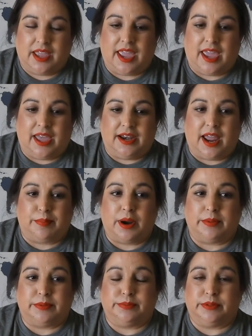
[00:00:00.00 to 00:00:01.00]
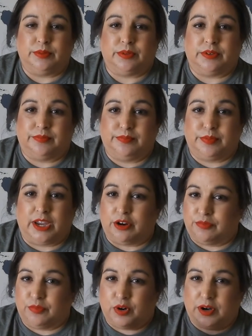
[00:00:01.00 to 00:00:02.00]
And I probably would have
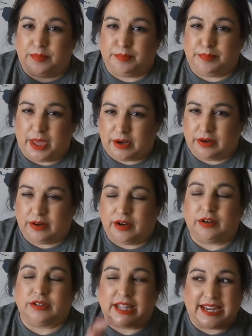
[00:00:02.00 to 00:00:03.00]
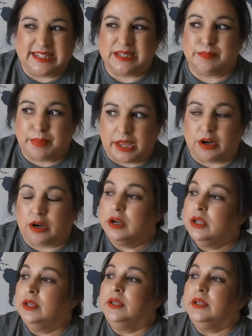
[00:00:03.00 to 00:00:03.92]
cared for it better or liked it better.